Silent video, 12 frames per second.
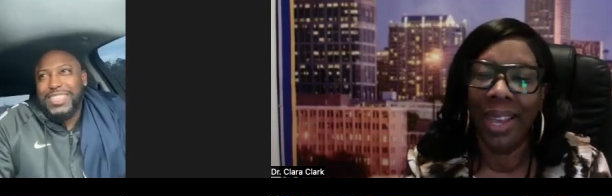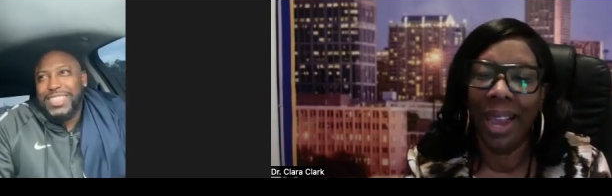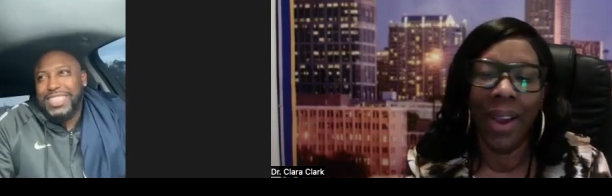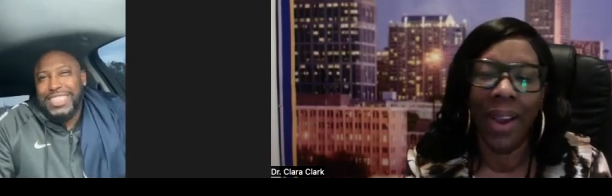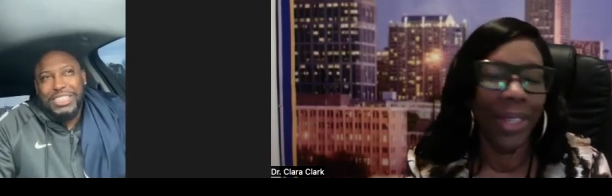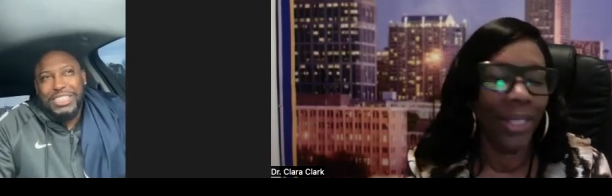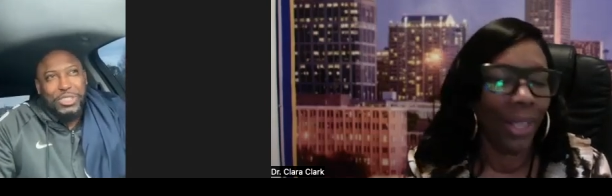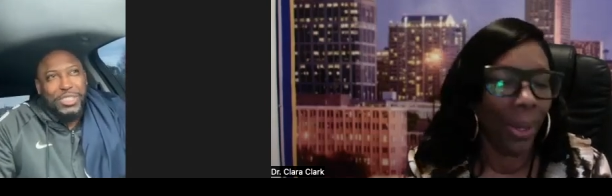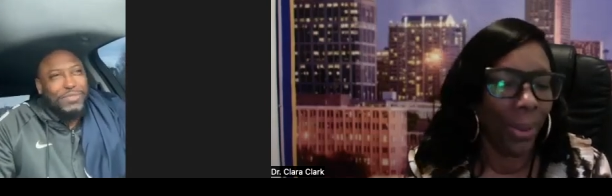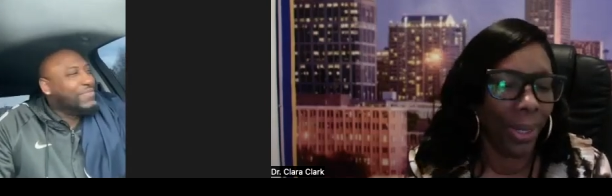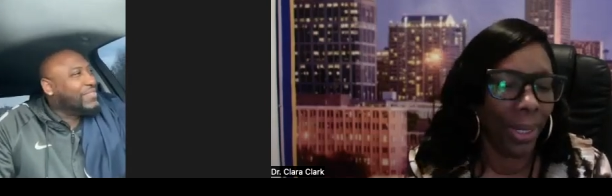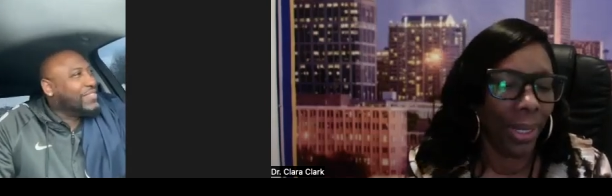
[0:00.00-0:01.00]
Speaker 1: All right,
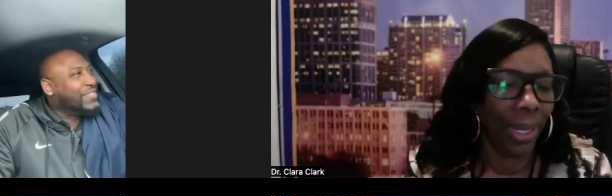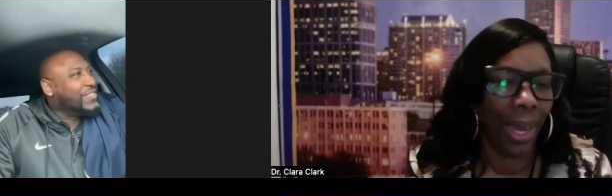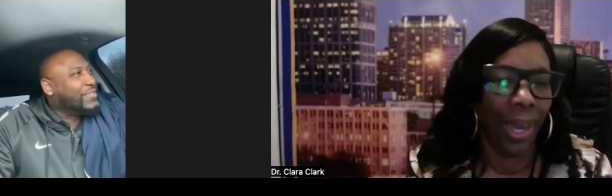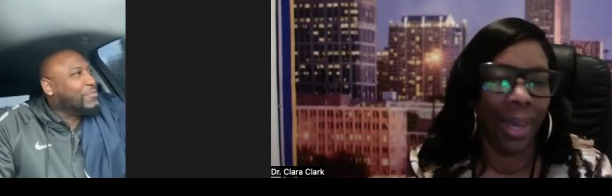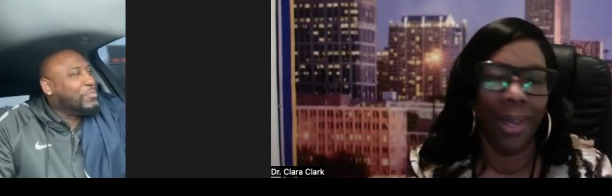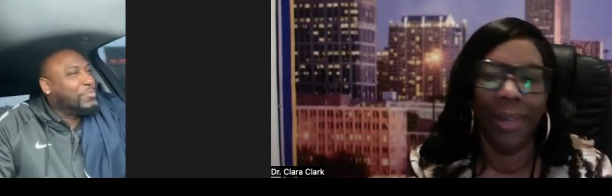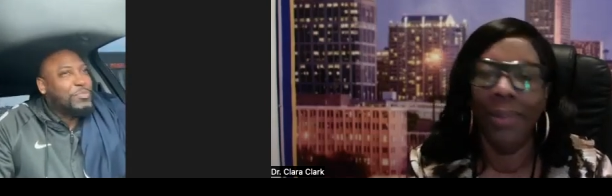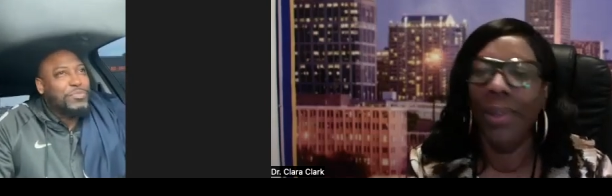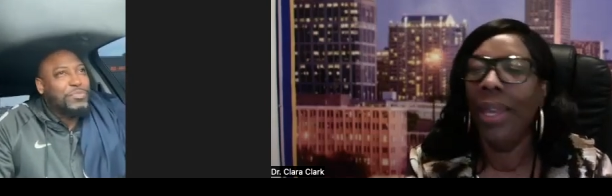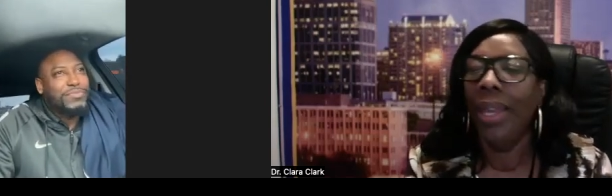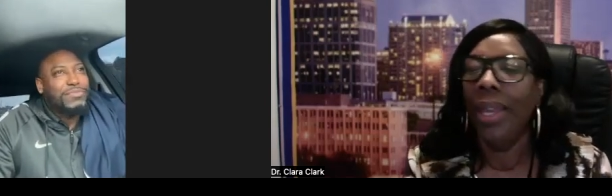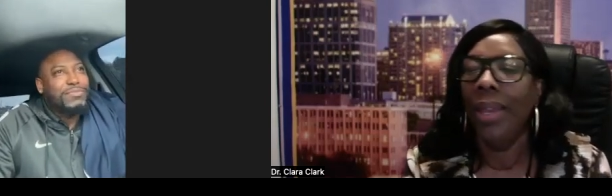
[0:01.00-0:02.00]
so uh,
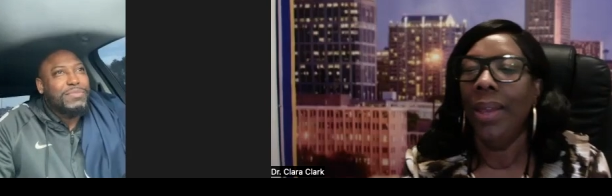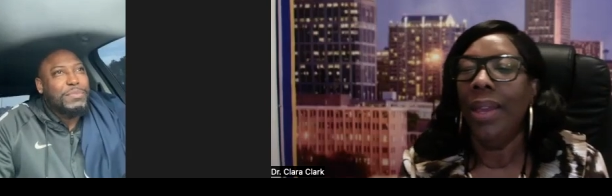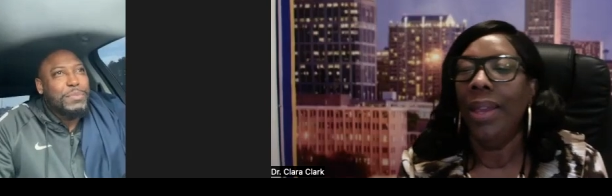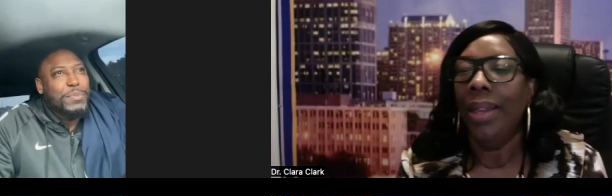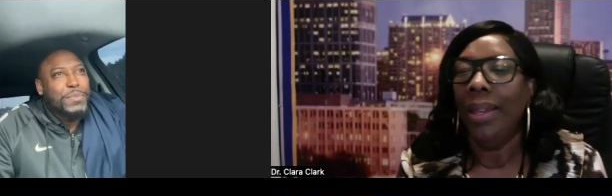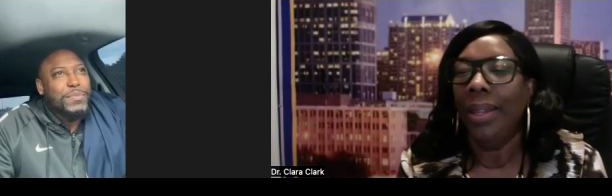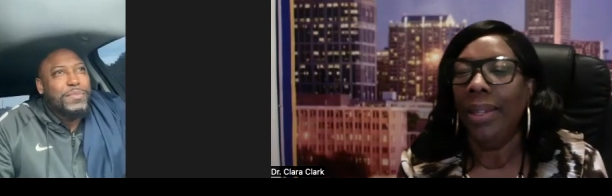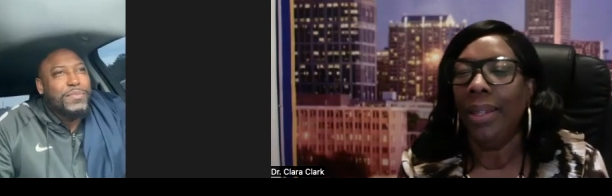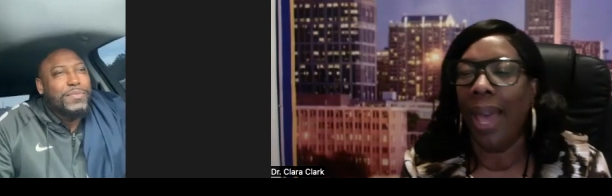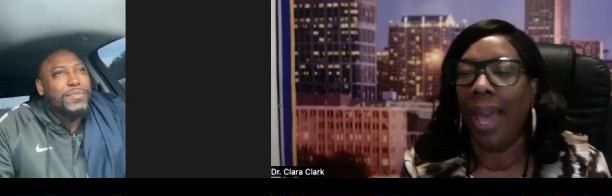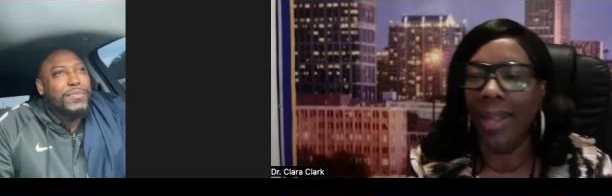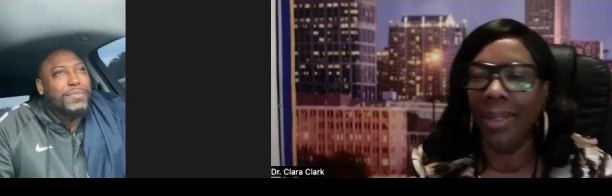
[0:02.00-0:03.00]

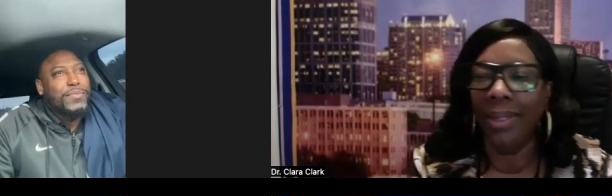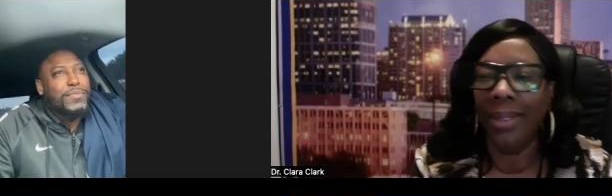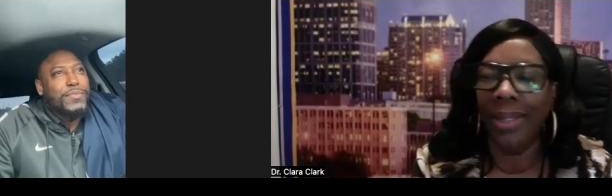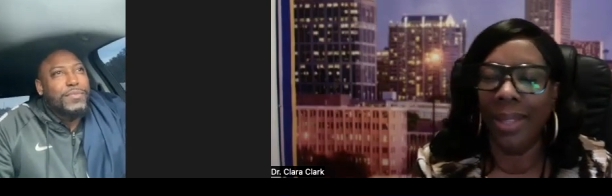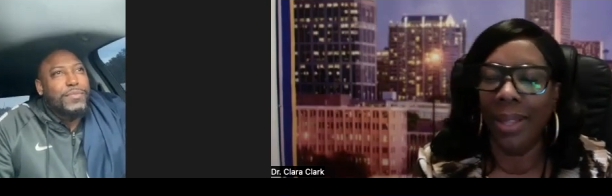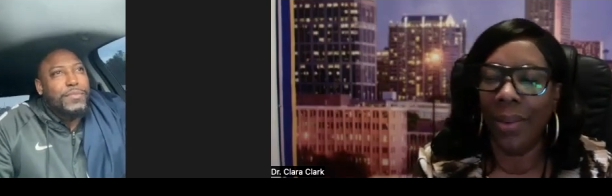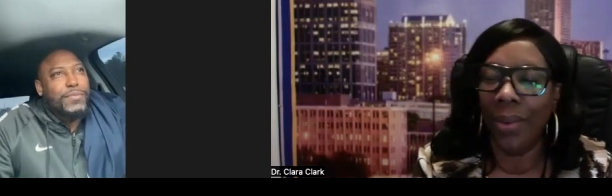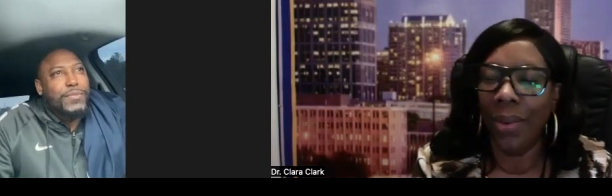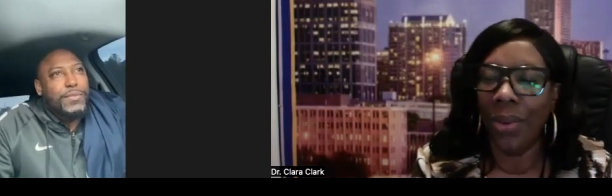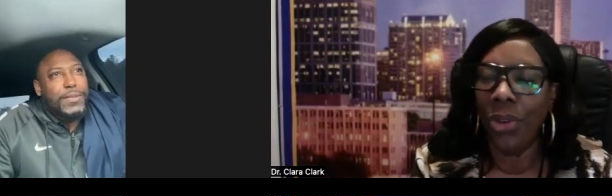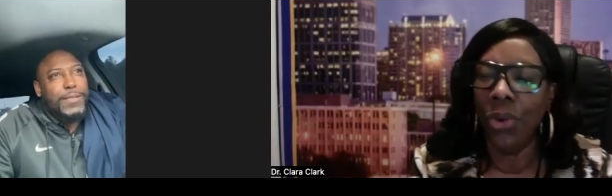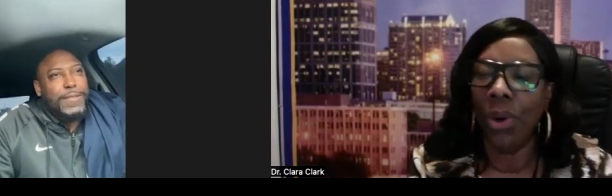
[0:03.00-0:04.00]
guys,
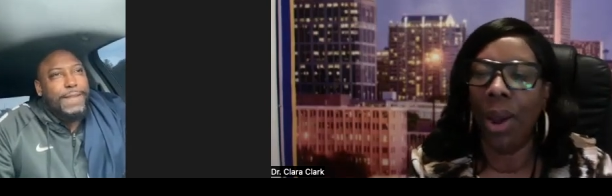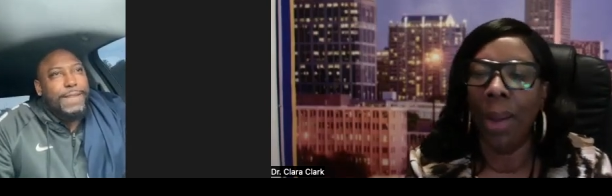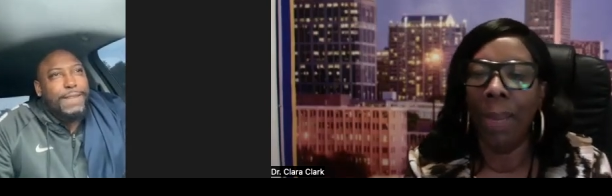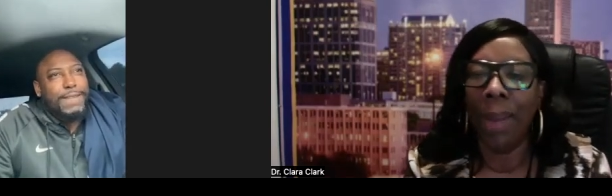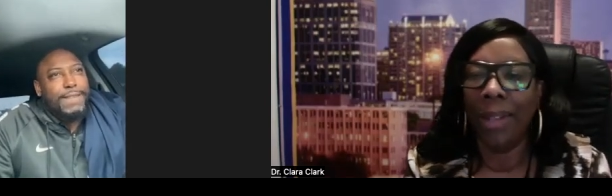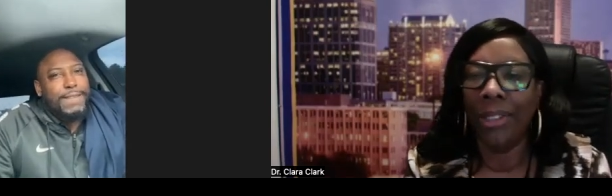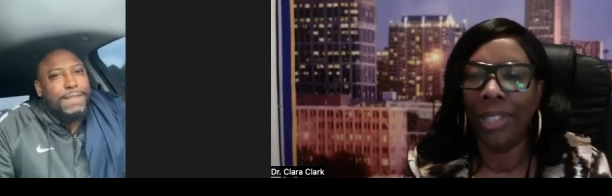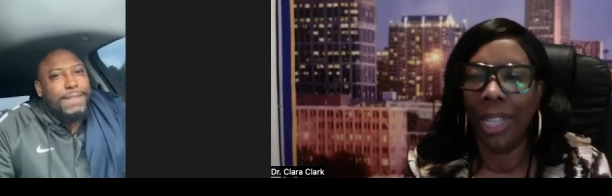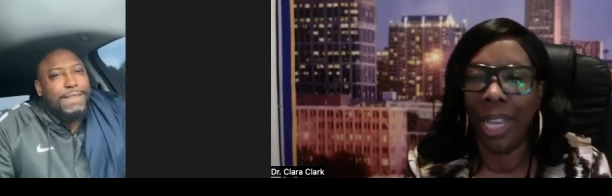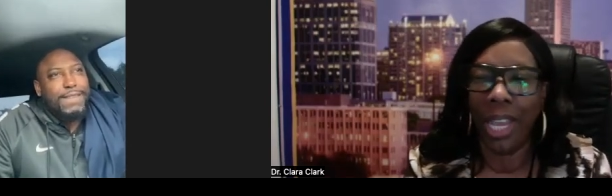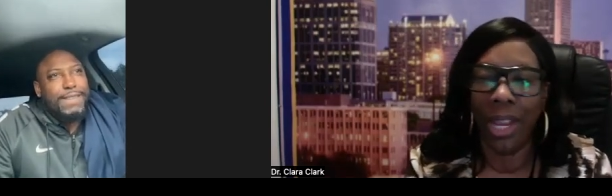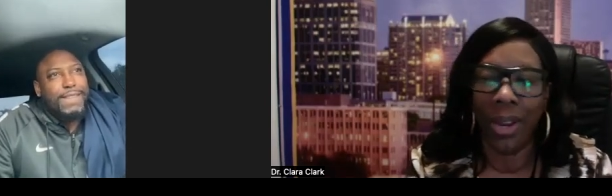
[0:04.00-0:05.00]
you are about to
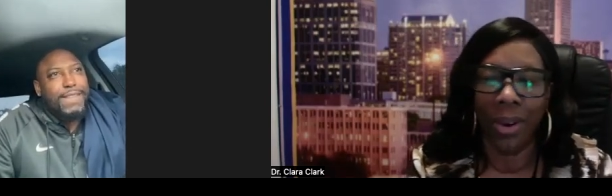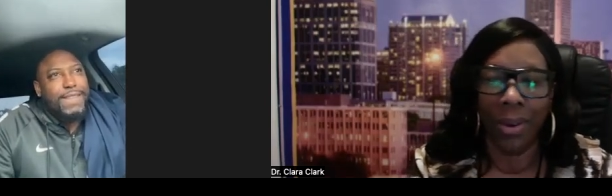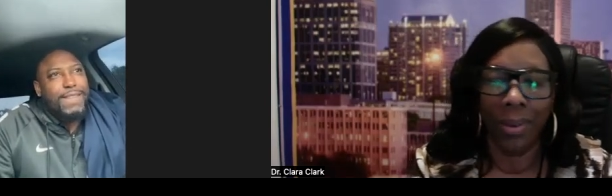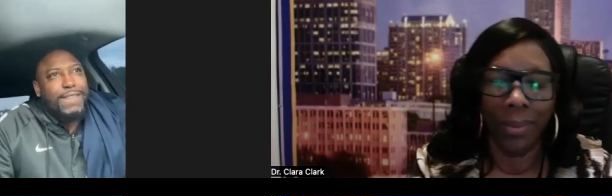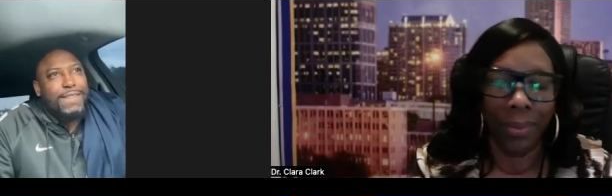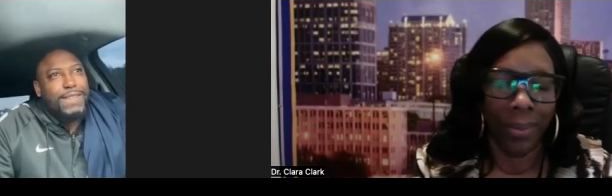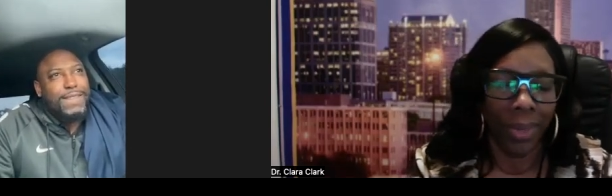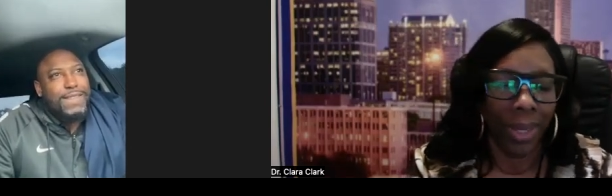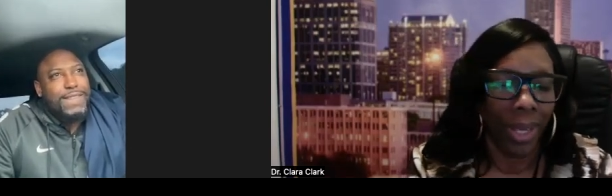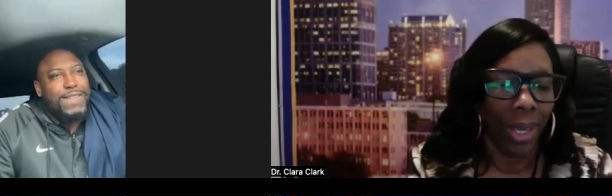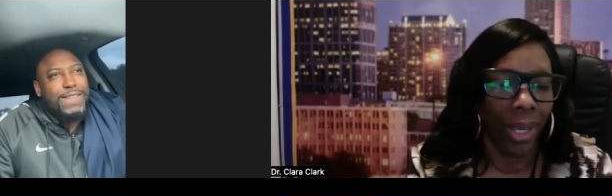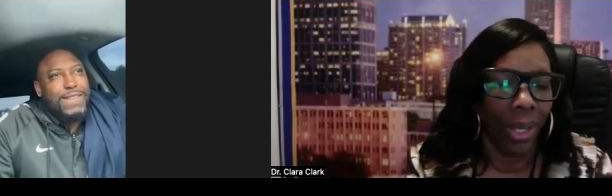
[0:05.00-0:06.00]
hear
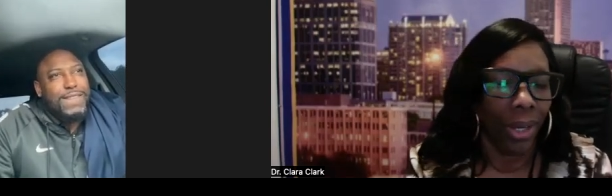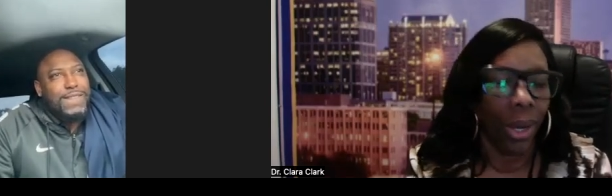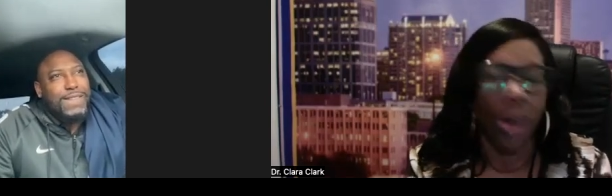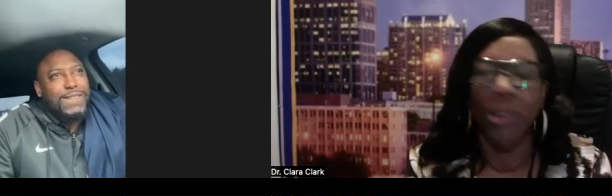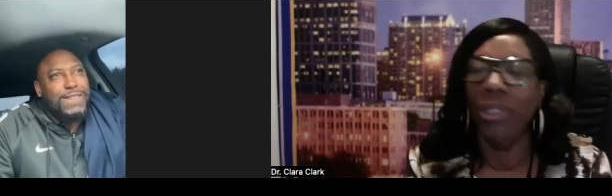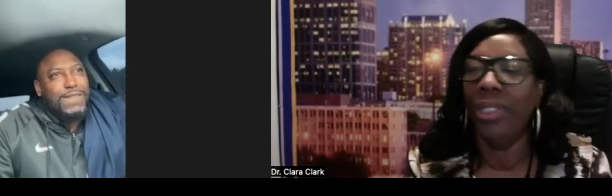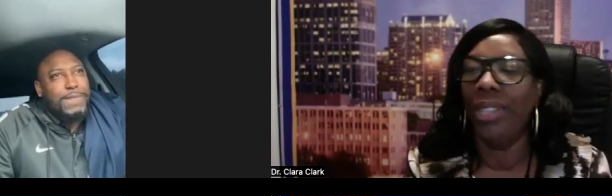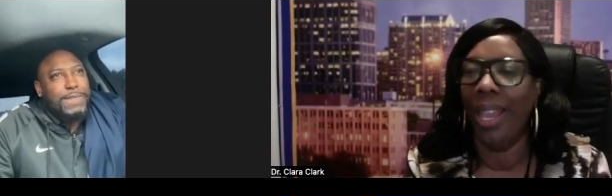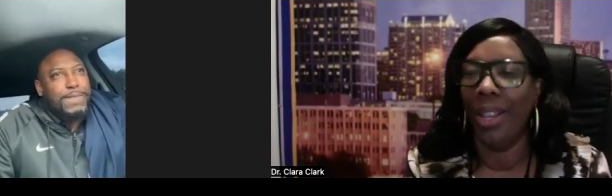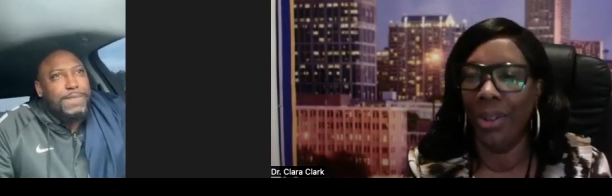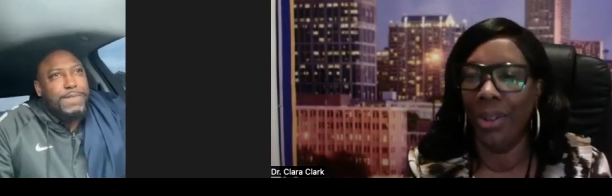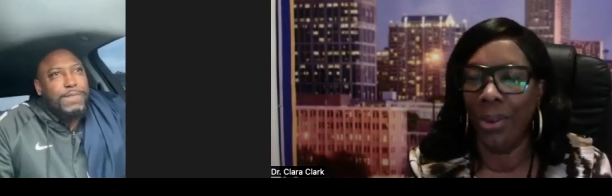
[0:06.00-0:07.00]
Coach
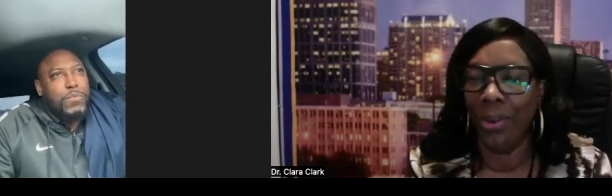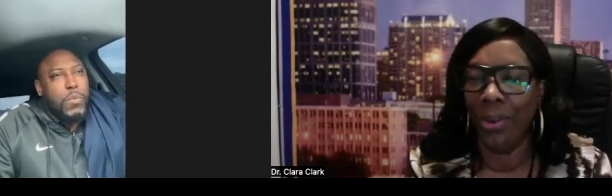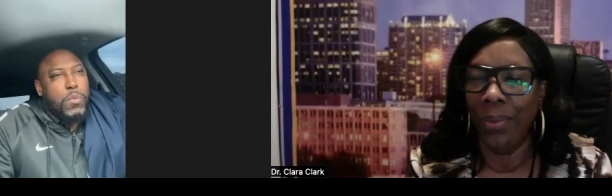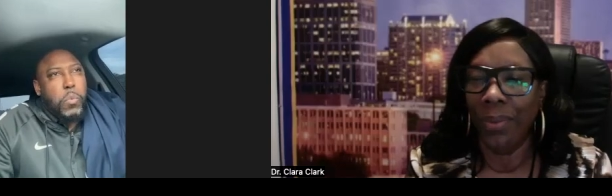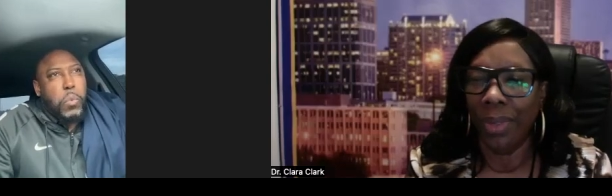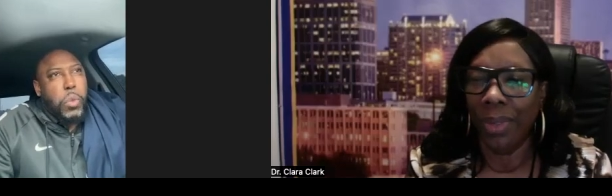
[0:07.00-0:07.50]
Daniel,